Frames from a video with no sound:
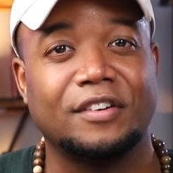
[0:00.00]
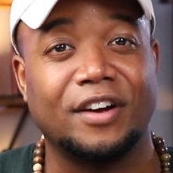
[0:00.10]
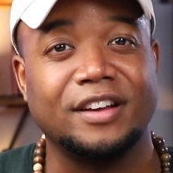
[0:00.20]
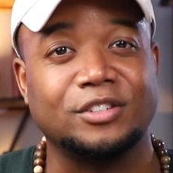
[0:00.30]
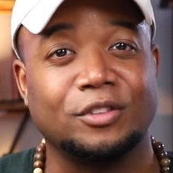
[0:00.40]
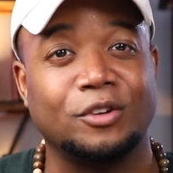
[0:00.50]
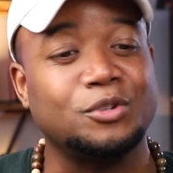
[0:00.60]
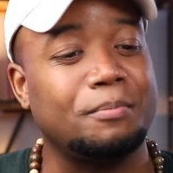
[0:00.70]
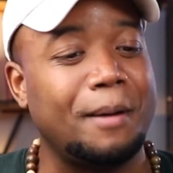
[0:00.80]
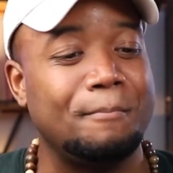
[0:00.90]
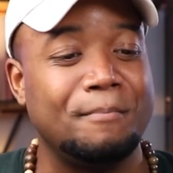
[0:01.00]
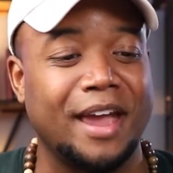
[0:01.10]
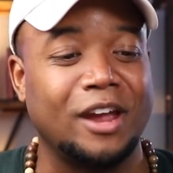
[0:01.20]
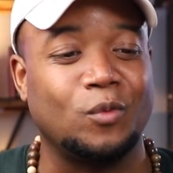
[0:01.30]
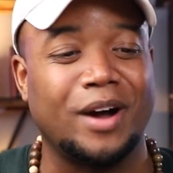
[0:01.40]
All right, so those are my
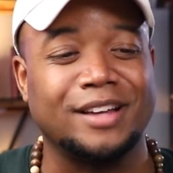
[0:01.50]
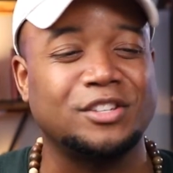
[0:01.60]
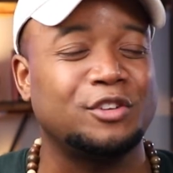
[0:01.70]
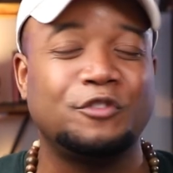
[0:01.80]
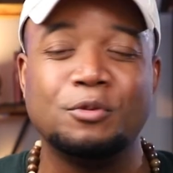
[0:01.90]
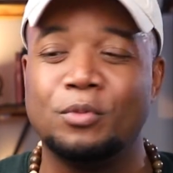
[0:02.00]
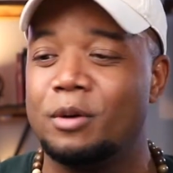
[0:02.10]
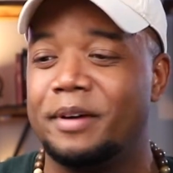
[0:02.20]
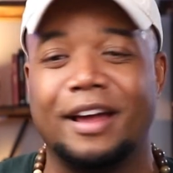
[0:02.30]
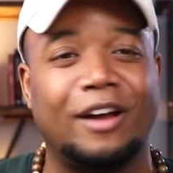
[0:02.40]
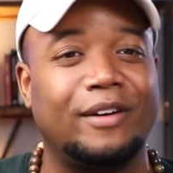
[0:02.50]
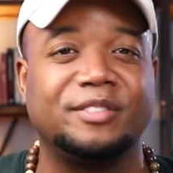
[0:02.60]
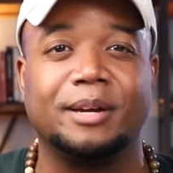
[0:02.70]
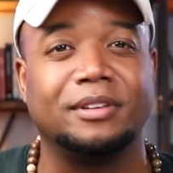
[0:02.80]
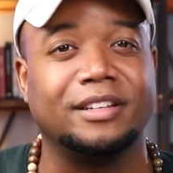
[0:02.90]
main whys. There's a few more, but I don't have
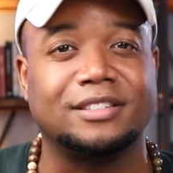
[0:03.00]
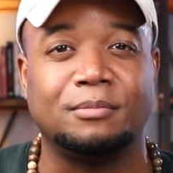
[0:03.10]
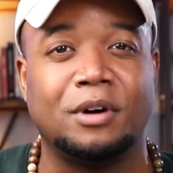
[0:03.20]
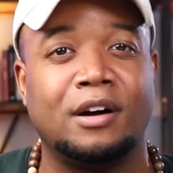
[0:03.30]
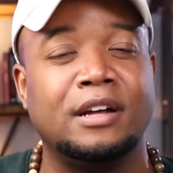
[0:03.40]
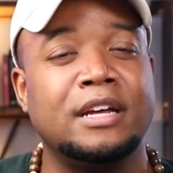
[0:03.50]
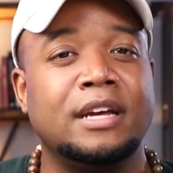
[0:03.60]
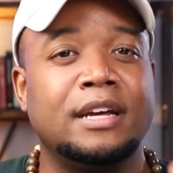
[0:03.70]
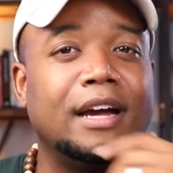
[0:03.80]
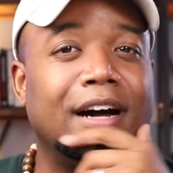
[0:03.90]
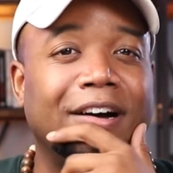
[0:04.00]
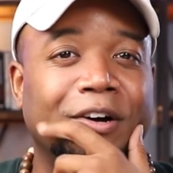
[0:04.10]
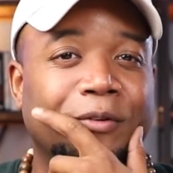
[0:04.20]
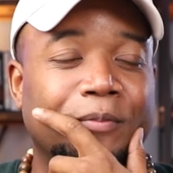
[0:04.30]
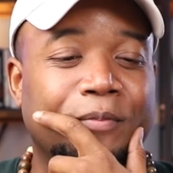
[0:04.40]
time to list them all.
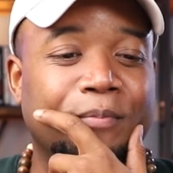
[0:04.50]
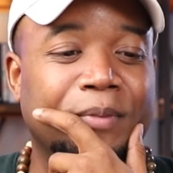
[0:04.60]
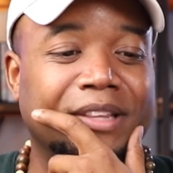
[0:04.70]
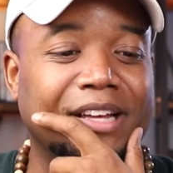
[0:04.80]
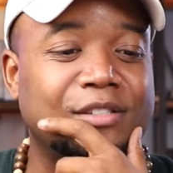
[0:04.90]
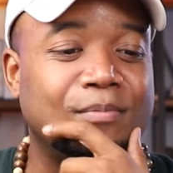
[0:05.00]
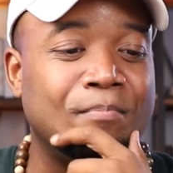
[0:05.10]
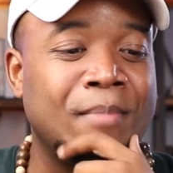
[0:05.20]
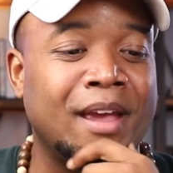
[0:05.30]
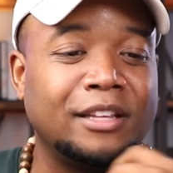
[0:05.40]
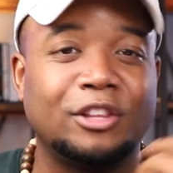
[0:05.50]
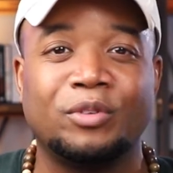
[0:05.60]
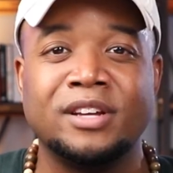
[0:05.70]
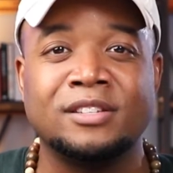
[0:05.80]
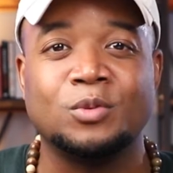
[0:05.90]
But that's mainly the
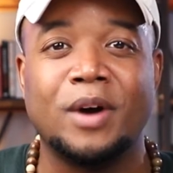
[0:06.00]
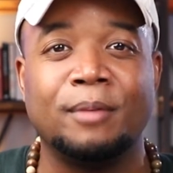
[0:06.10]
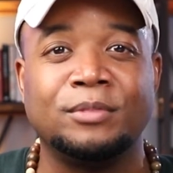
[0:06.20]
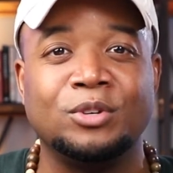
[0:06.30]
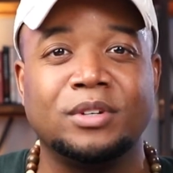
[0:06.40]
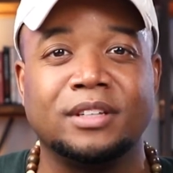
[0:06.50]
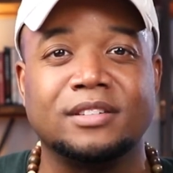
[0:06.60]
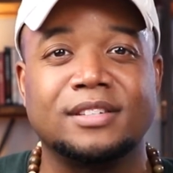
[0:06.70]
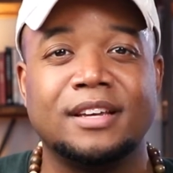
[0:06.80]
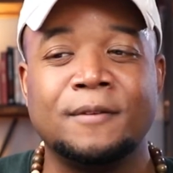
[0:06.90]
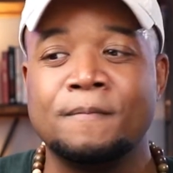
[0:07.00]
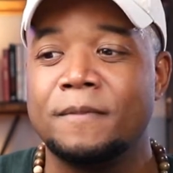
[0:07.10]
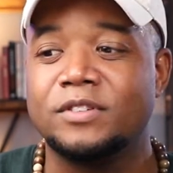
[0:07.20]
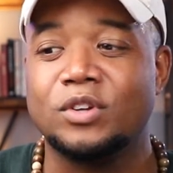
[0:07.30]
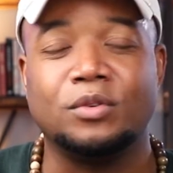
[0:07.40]
reasons why I'm doing this.
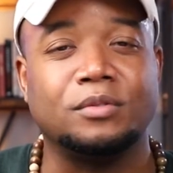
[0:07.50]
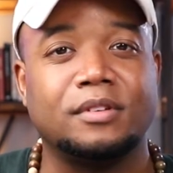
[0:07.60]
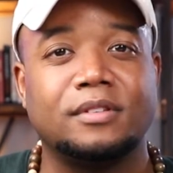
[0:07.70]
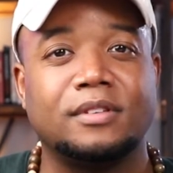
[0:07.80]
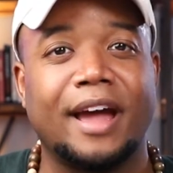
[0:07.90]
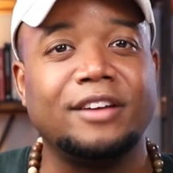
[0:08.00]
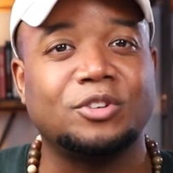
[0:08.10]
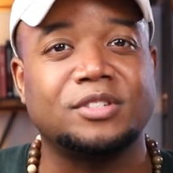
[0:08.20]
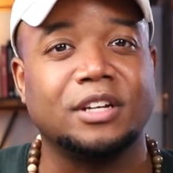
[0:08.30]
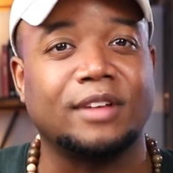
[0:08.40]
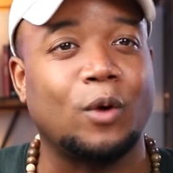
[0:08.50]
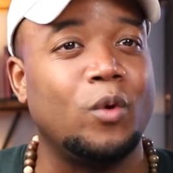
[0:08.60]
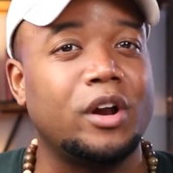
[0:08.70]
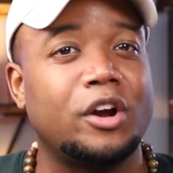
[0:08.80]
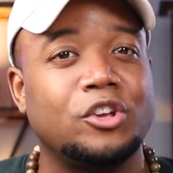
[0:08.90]
So ask yourself, like,
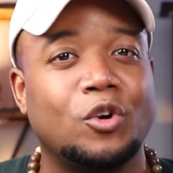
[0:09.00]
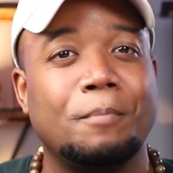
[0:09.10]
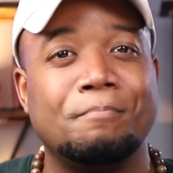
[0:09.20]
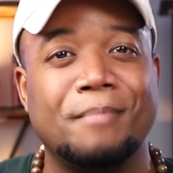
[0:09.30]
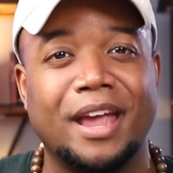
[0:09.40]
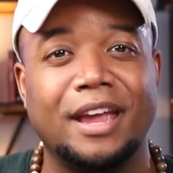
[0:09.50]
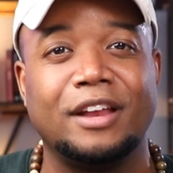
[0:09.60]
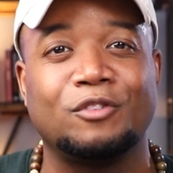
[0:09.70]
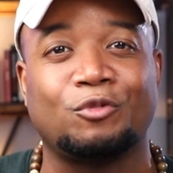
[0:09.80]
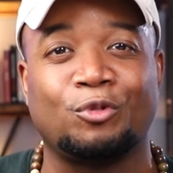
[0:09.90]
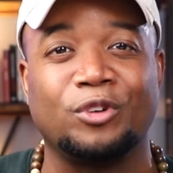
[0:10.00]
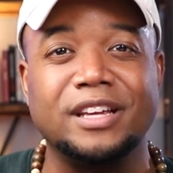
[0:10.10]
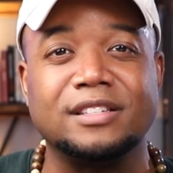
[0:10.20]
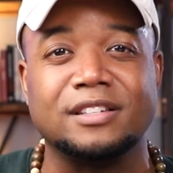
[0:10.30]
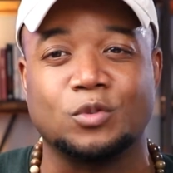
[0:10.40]
what are your main
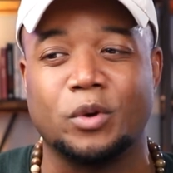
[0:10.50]
reasons?